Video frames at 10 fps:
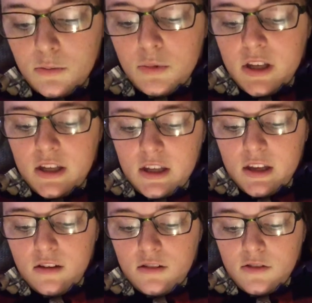they're
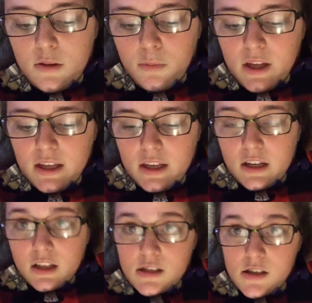peeking out of the
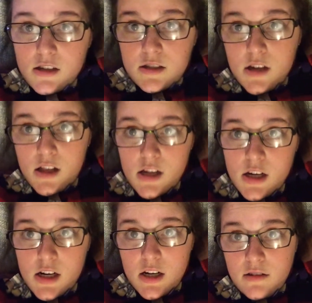blanket because that's not
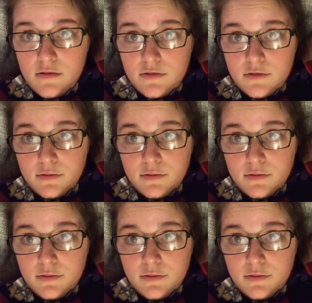long enough.